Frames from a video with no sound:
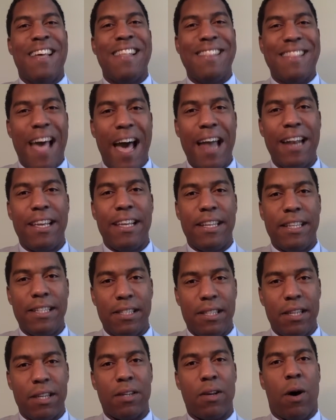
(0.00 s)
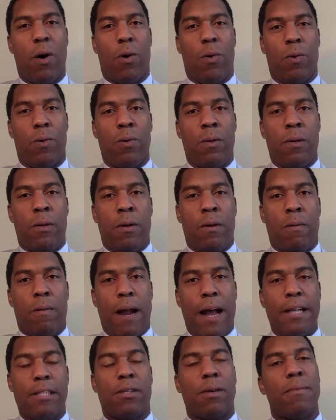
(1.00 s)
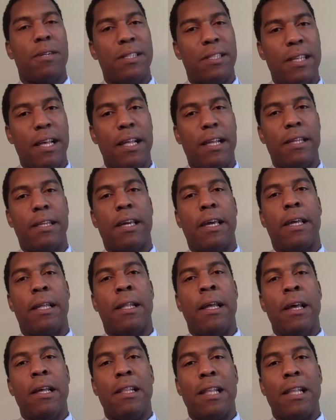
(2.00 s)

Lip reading: That is the goal, right? So I'm going to say it again.